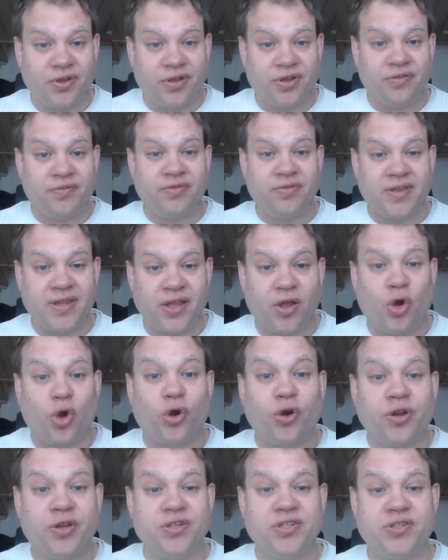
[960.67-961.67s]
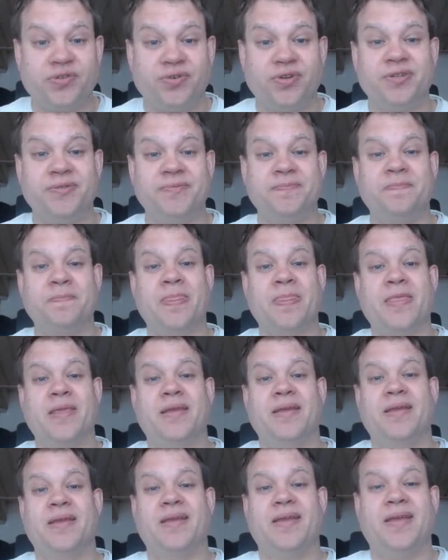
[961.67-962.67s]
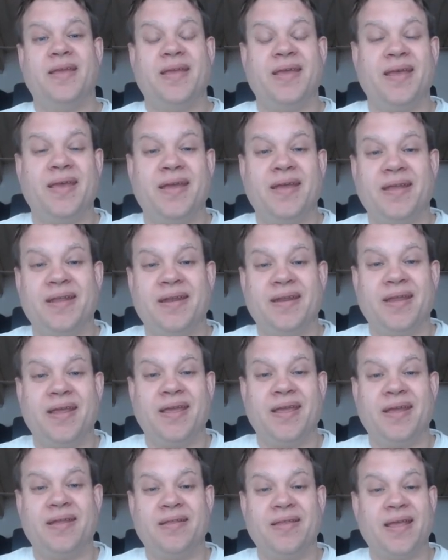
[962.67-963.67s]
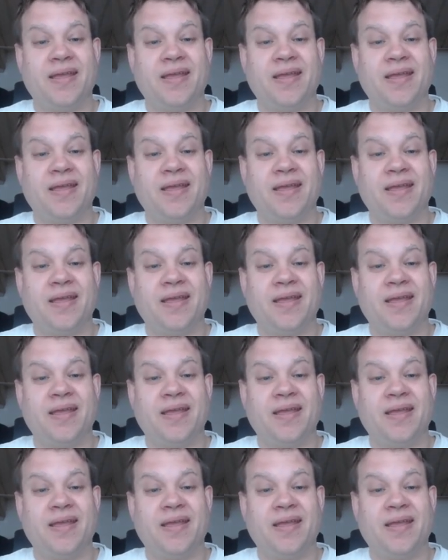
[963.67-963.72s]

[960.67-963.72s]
of the orchestra. And